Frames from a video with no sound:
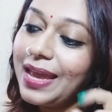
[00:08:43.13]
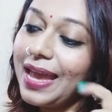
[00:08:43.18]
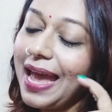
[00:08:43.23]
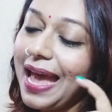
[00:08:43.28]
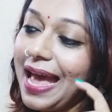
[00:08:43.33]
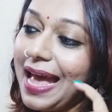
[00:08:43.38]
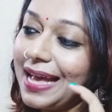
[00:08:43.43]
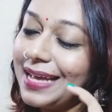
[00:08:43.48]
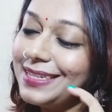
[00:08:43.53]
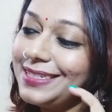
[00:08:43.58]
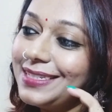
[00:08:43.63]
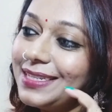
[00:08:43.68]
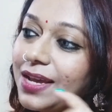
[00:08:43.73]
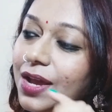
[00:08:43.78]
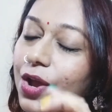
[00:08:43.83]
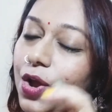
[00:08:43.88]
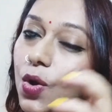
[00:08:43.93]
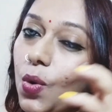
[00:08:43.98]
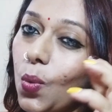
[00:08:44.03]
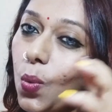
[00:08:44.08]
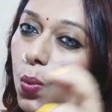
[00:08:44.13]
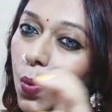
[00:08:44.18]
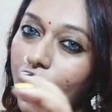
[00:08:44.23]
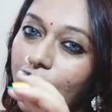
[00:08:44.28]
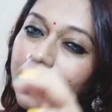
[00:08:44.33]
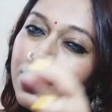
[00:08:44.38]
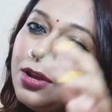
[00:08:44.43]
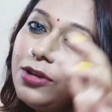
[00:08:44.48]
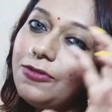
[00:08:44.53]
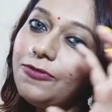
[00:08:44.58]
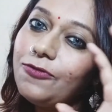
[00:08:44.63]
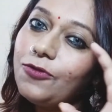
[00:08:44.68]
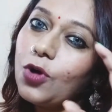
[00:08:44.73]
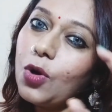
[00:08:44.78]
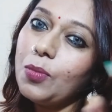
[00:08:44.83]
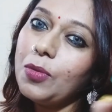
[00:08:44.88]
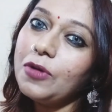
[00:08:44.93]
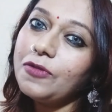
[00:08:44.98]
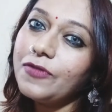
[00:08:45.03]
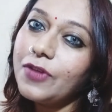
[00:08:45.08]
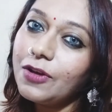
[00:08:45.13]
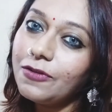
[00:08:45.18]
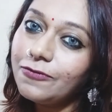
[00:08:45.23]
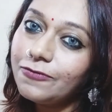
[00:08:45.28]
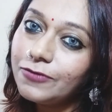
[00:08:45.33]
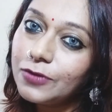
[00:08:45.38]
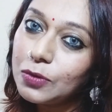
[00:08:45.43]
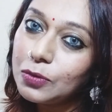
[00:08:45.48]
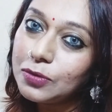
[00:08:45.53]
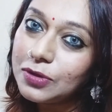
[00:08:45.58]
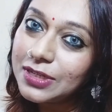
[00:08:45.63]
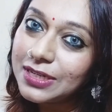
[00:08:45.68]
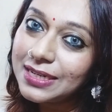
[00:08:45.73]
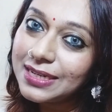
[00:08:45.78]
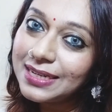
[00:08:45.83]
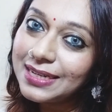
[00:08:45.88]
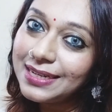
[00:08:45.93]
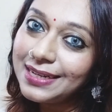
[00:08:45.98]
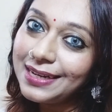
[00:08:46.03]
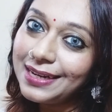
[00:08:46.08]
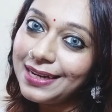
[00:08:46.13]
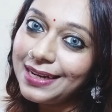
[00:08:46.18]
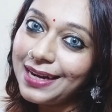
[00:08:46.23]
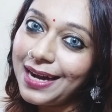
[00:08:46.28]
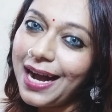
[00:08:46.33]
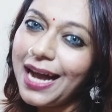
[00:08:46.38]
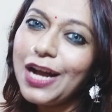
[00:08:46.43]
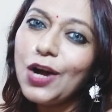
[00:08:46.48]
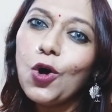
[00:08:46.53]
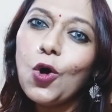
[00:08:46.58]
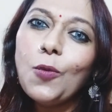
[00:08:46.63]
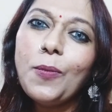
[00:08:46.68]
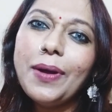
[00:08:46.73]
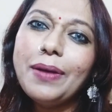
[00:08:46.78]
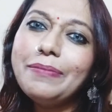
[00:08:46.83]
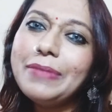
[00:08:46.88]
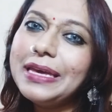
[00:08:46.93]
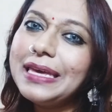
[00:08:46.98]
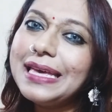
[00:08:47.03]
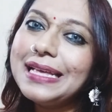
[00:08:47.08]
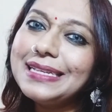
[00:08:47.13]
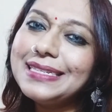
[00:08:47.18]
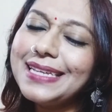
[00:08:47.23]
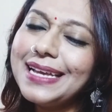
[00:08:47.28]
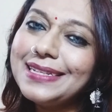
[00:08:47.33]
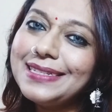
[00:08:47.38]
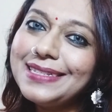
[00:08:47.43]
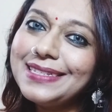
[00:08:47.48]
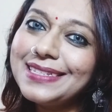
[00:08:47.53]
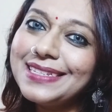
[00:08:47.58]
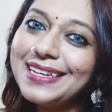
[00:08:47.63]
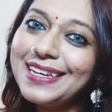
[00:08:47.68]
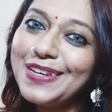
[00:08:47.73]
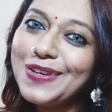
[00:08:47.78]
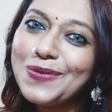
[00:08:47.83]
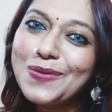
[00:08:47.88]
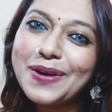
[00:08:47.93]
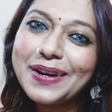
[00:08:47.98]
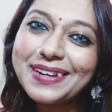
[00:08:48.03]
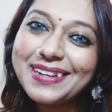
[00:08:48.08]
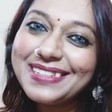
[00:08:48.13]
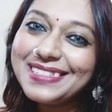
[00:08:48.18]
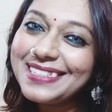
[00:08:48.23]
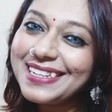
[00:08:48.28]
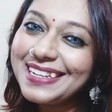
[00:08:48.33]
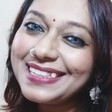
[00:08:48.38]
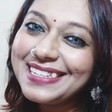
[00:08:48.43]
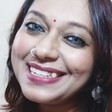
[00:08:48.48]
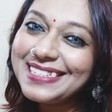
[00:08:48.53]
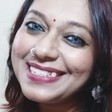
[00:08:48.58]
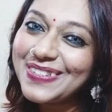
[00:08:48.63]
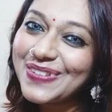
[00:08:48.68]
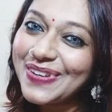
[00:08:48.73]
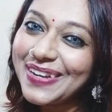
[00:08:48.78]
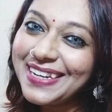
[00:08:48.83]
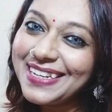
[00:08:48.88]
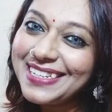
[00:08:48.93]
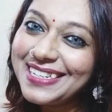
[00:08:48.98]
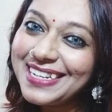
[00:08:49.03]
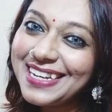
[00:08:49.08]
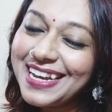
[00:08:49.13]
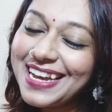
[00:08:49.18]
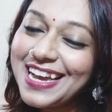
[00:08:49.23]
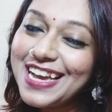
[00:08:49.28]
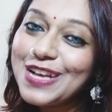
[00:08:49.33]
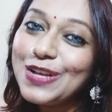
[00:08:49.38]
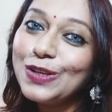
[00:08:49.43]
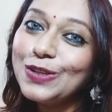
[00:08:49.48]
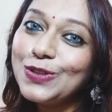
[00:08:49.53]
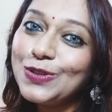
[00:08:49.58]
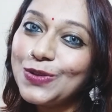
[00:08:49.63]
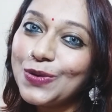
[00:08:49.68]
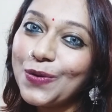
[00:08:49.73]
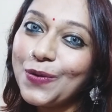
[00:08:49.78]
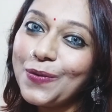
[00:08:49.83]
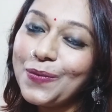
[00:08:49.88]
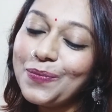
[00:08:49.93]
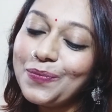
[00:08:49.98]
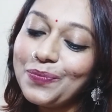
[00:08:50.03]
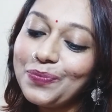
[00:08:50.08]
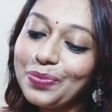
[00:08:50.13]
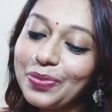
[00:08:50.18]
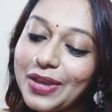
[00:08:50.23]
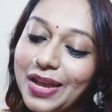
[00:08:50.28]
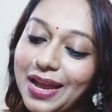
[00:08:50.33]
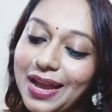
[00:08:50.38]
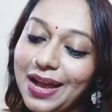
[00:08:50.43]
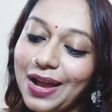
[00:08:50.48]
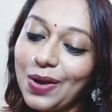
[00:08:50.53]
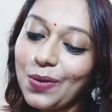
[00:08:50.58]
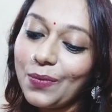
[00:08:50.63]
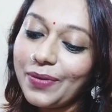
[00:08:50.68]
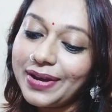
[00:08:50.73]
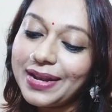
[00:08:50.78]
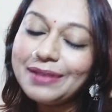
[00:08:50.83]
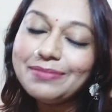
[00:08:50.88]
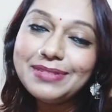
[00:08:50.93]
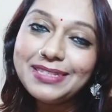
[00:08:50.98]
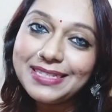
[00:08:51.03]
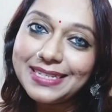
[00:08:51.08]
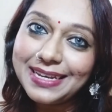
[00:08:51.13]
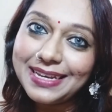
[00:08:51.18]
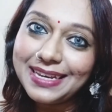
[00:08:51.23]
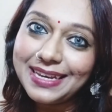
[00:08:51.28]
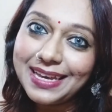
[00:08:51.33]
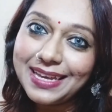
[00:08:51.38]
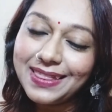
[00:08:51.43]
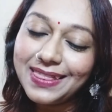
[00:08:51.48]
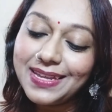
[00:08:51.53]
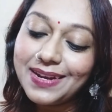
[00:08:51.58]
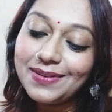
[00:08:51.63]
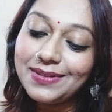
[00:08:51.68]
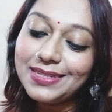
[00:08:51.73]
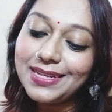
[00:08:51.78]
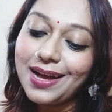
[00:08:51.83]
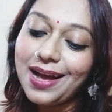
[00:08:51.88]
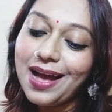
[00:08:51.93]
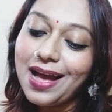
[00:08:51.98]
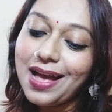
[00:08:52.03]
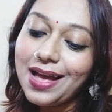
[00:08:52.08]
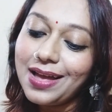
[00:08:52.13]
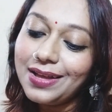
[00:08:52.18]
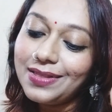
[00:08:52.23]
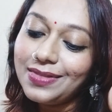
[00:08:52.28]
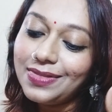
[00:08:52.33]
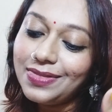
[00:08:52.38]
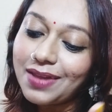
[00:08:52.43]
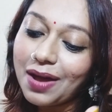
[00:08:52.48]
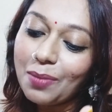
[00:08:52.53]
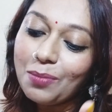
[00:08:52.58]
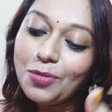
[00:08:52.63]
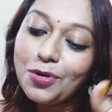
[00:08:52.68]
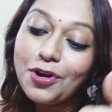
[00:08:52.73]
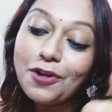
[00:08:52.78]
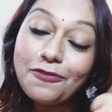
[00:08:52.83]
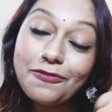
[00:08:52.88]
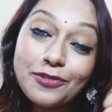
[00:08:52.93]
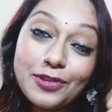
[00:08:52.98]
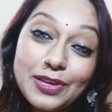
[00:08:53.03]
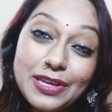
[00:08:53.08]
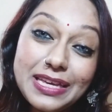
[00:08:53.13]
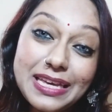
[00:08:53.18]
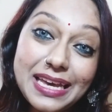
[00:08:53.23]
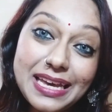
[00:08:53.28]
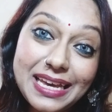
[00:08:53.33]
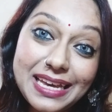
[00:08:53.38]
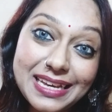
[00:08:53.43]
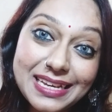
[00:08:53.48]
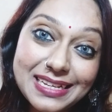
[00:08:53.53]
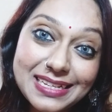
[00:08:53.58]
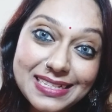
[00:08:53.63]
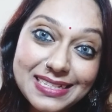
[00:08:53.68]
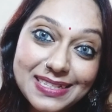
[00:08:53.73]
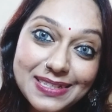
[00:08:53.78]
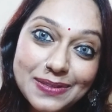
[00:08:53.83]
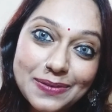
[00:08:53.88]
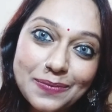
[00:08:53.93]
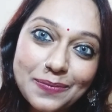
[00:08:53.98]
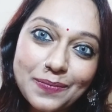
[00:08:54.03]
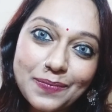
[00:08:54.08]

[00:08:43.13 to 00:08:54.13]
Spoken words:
as one form of food. I hope I'm making sense. You understand this, right? So when I'm saying there's a number of cakes,